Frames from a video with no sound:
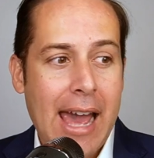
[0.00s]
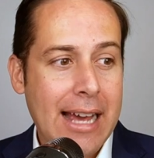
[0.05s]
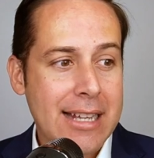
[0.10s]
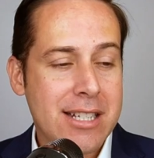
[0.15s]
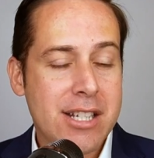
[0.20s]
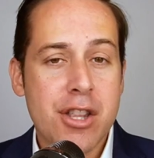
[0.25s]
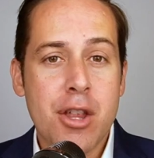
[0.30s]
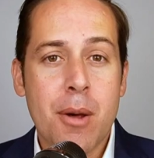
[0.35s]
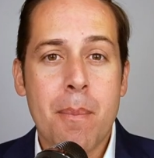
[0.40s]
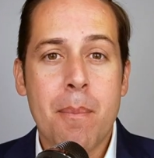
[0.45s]

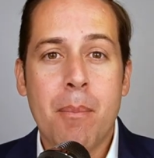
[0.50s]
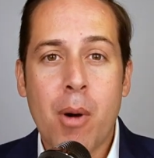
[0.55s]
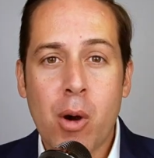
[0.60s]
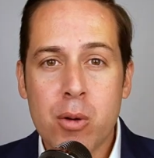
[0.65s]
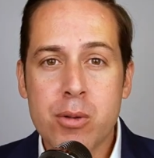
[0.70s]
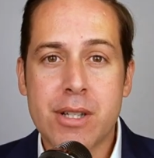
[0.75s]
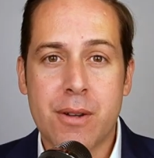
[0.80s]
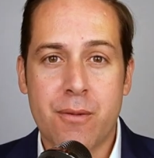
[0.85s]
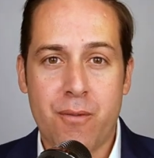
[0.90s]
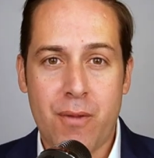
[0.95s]
has the
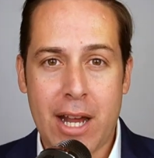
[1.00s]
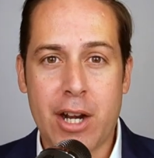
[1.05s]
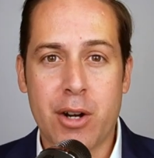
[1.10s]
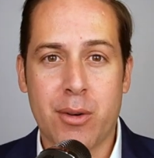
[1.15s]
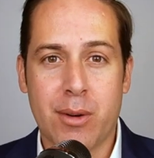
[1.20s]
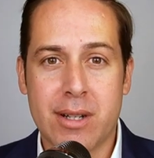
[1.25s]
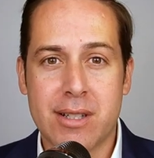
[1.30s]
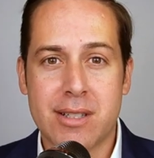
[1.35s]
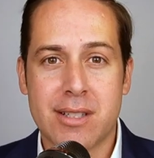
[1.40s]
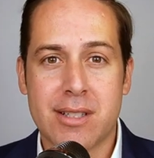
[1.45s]
most
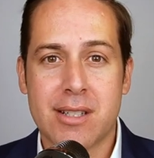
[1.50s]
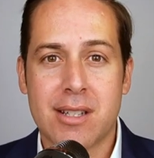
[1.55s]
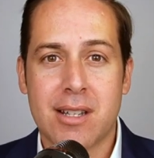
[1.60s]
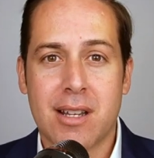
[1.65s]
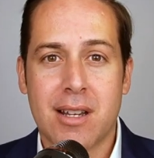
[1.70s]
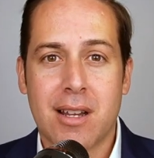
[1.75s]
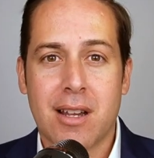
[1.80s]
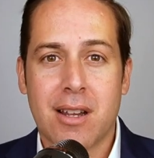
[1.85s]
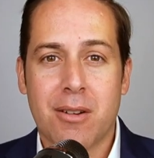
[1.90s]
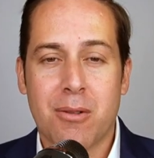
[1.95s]
veterans,
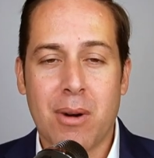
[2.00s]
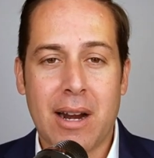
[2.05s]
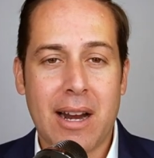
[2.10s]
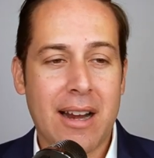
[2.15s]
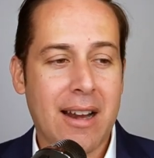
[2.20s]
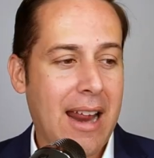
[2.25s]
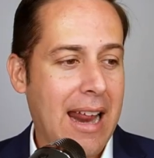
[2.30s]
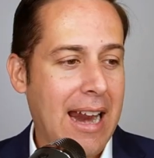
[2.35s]
right?